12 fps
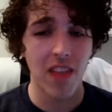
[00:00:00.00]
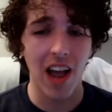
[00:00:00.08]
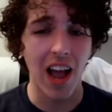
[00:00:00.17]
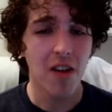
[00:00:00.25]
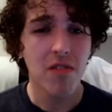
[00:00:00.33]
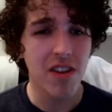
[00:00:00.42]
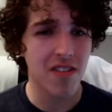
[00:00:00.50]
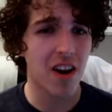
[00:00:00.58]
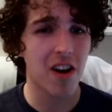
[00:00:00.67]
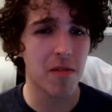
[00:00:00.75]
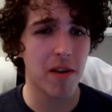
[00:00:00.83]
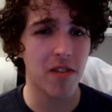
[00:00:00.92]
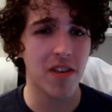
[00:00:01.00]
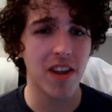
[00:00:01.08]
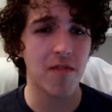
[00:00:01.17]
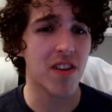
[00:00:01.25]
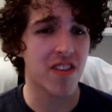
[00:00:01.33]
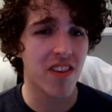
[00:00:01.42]
I don't need to talk about the
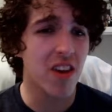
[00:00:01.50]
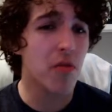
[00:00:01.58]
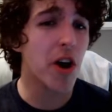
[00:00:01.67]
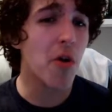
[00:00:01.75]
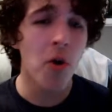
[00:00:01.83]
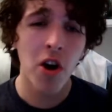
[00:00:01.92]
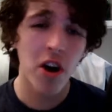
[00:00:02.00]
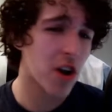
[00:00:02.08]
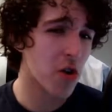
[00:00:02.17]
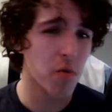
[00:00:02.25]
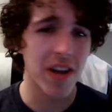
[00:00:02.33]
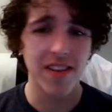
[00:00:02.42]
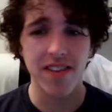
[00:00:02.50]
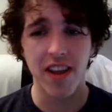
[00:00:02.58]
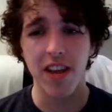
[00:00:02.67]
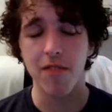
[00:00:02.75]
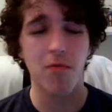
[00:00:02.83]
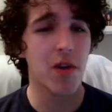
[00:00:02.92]
defense. Hugo, great
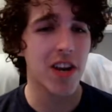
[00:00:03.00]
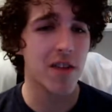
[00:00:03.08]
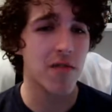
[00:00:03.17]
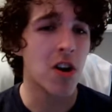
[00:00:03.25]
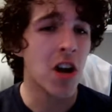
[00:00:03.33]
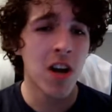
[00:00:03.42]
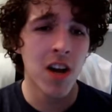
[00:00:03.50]
save, whatever.